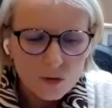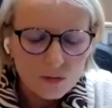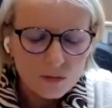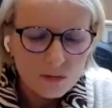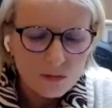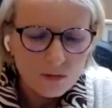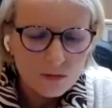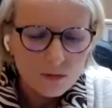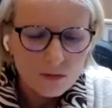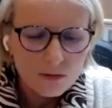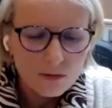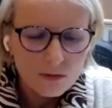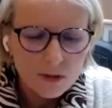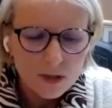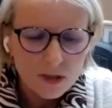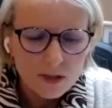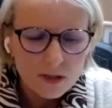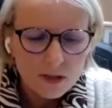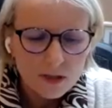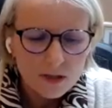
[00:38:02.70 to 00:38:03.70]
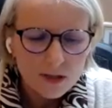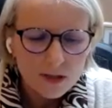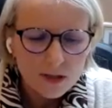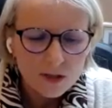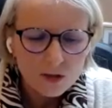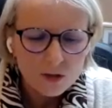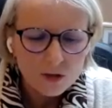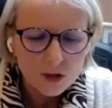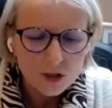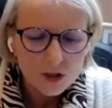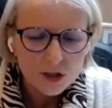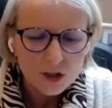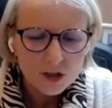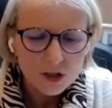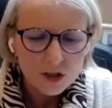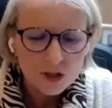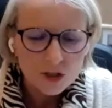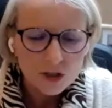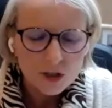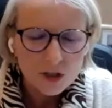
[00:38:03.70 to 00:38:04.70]
know, there's
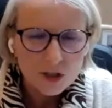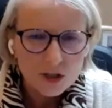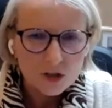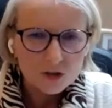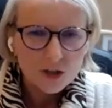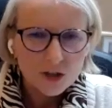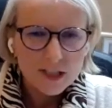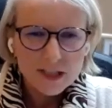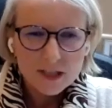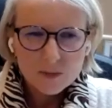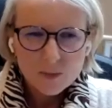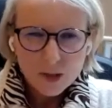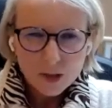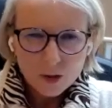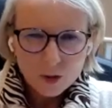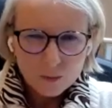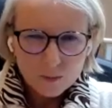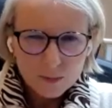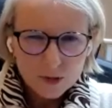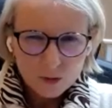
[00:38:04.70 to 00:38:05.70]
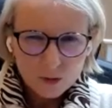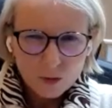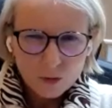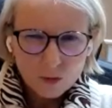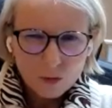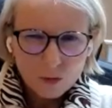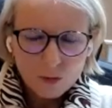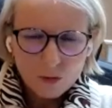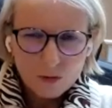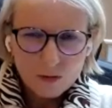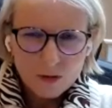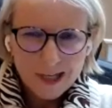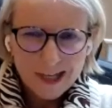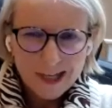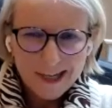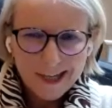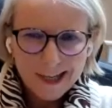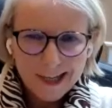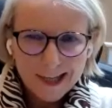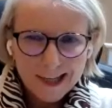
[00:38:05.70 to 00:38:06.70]
such stress has become so
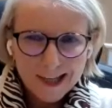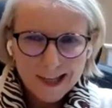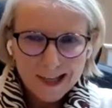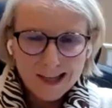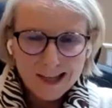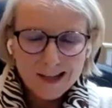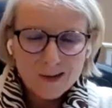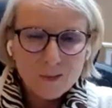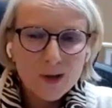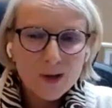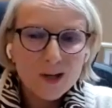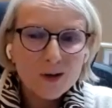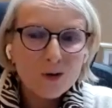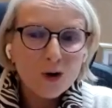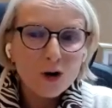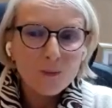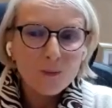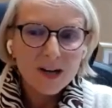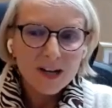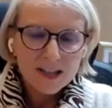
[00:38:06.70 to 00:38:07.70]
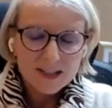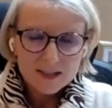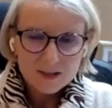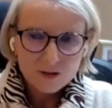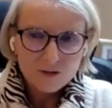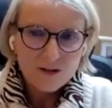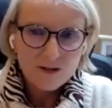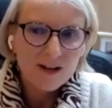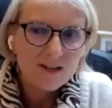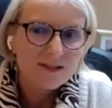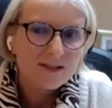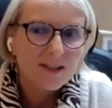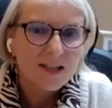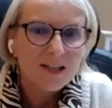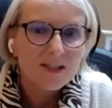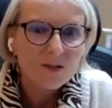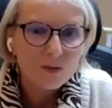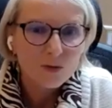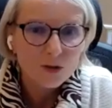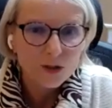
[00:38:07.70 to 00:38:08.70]
like you know we normalized across
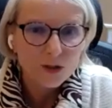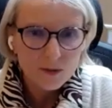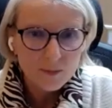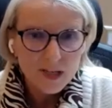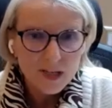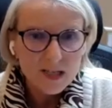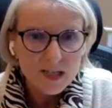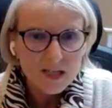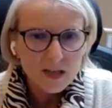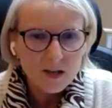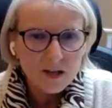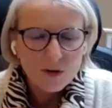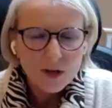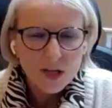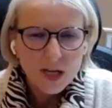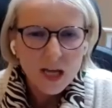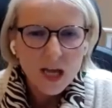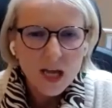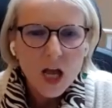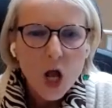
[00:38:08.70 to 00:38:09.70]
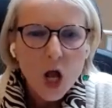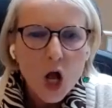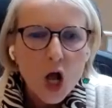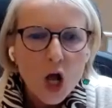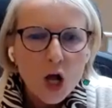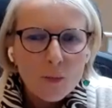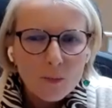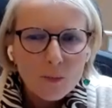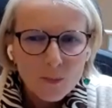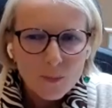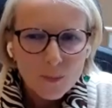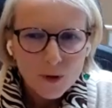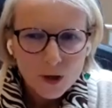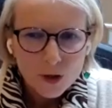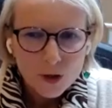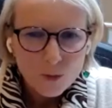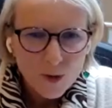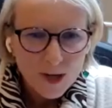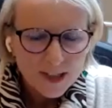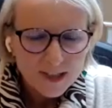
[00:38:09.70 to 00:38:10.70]
like social media, okay?
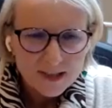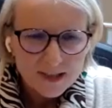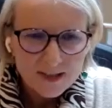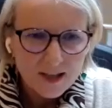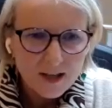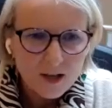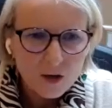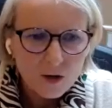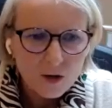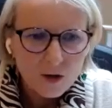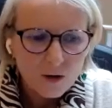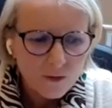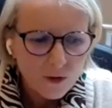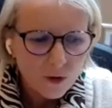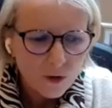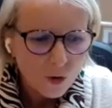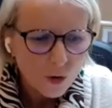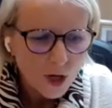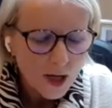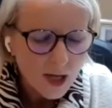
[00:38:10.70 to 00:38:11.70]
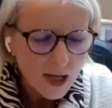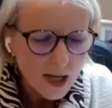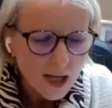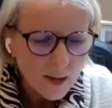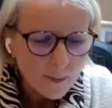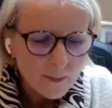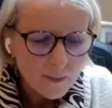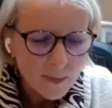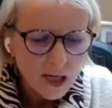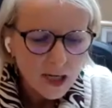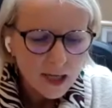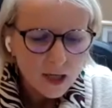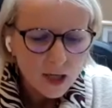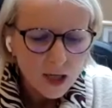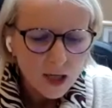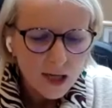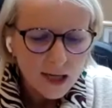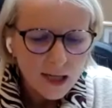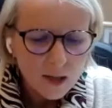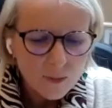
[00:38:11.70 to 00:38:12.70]
But you want to think of um
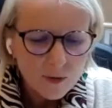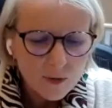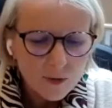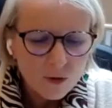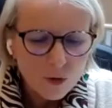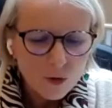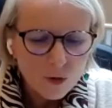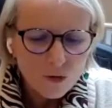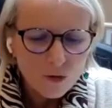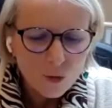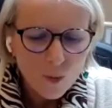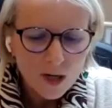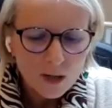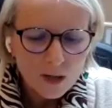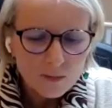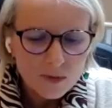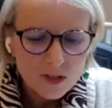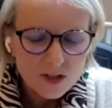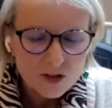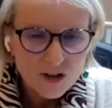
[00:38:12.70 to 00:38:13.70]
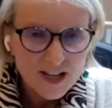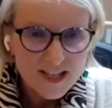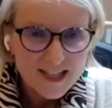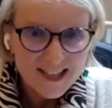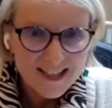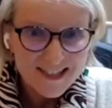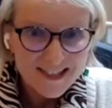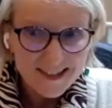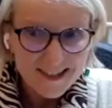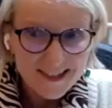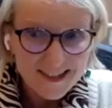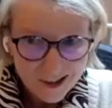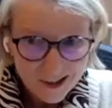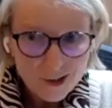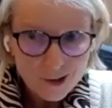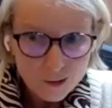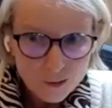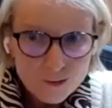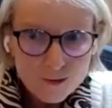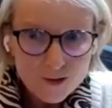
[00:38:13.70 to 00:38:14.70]
like a little bit of overwhelmed stresses.
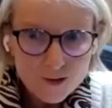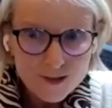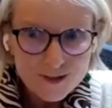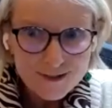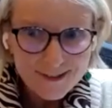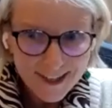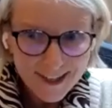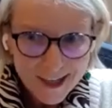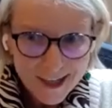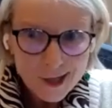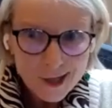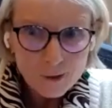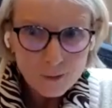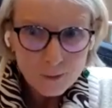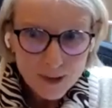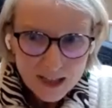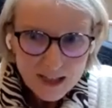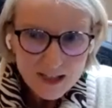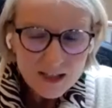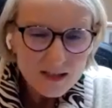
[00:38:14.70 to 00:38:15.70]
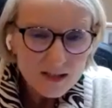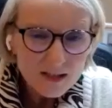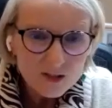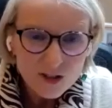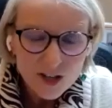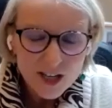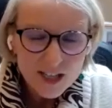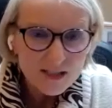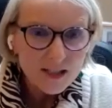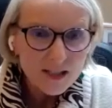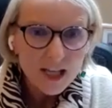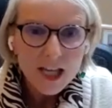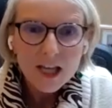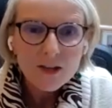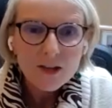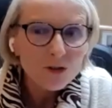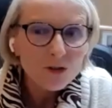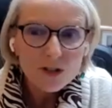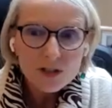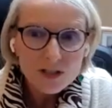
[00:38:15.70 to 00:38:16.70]
They're good. Like we need stress.
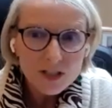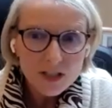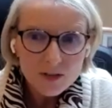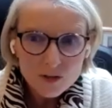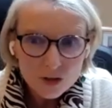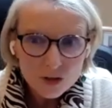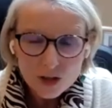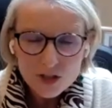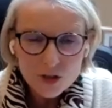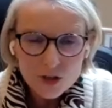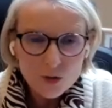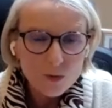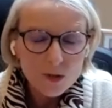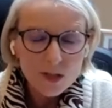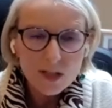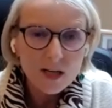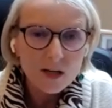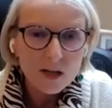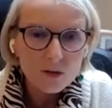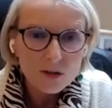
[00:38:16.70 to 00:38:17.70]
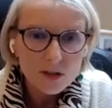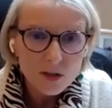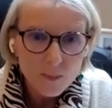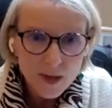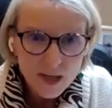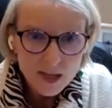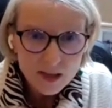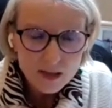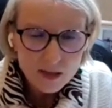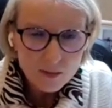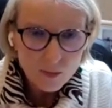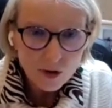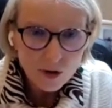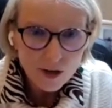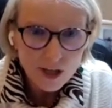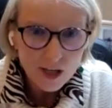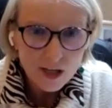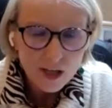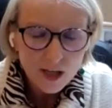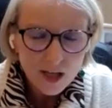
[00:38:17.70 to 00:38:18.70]
If you didn't have stress, you wouldn't get out of the bed in the
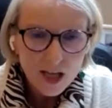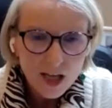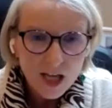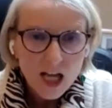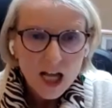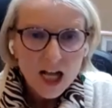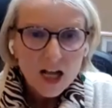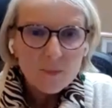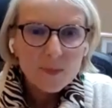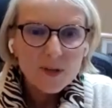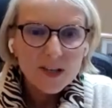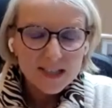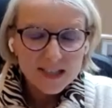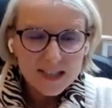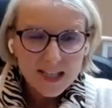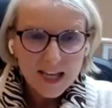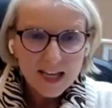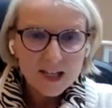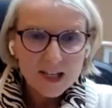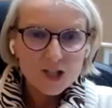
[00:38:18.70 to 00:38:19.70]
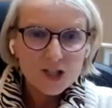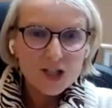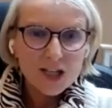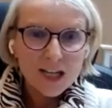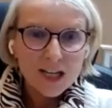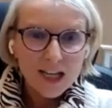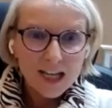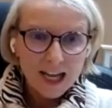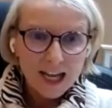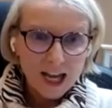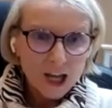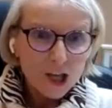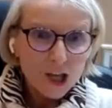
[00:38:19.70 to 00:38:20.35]
morning. Because actually,